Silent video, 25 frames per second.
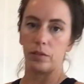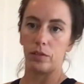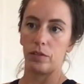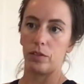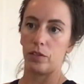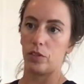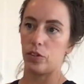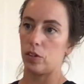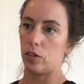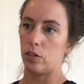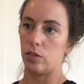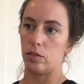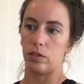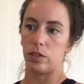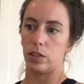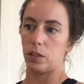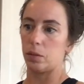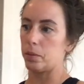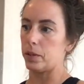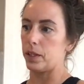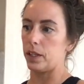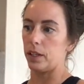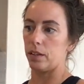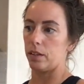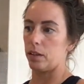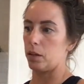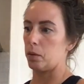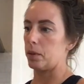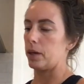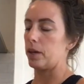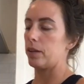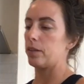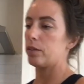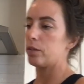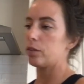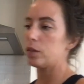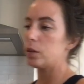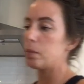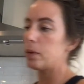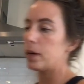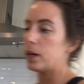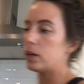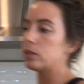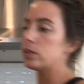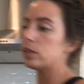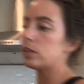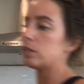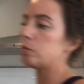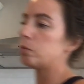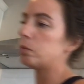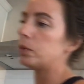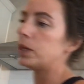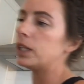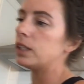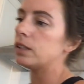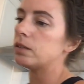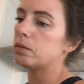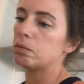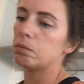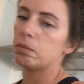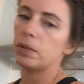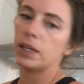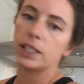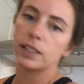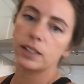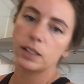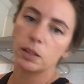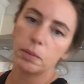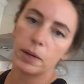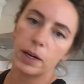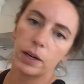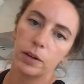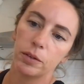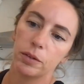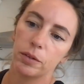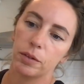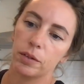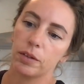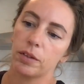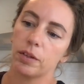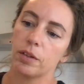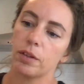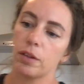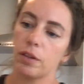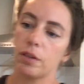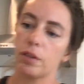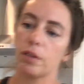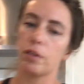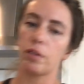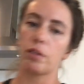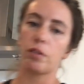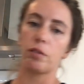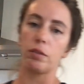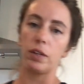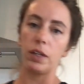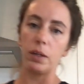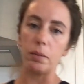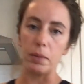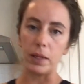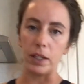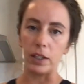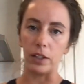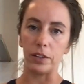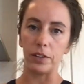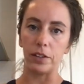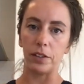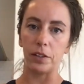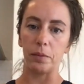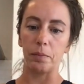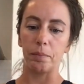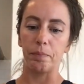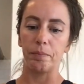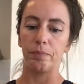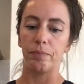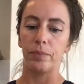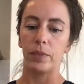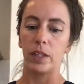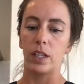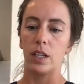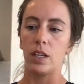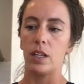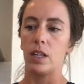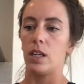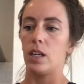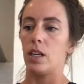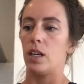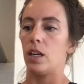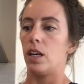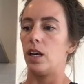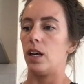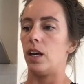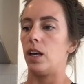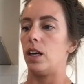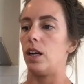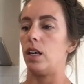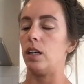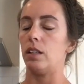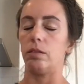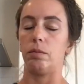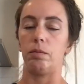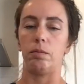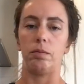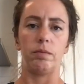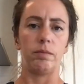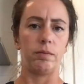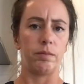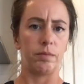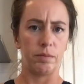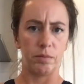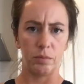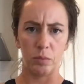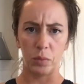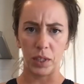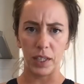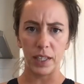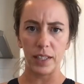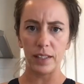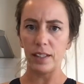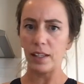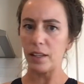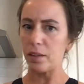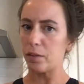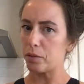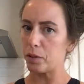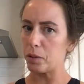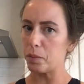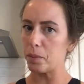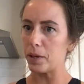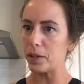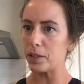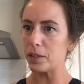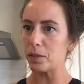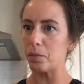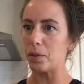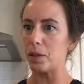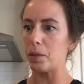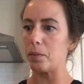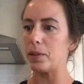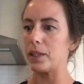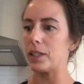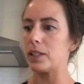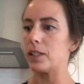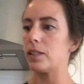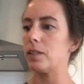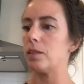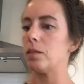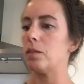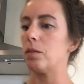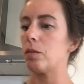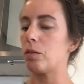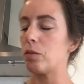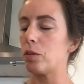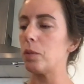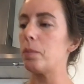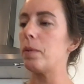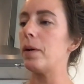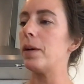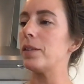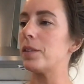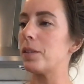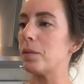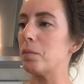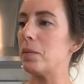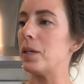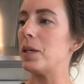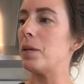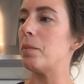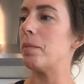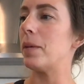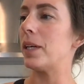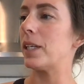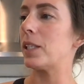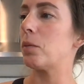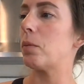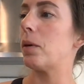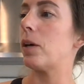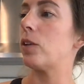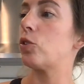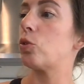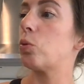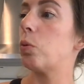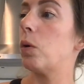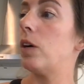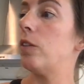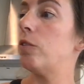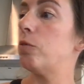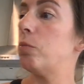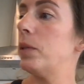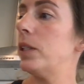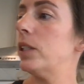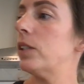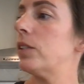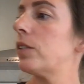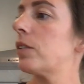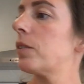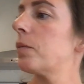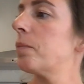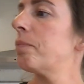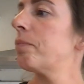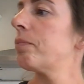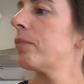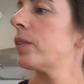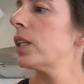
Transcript: So something to think about. 3 pounds of meat makes about 3 meals. Or why did I say 3 pounds of meat makes 3 pounds of meat makes about 12 meals?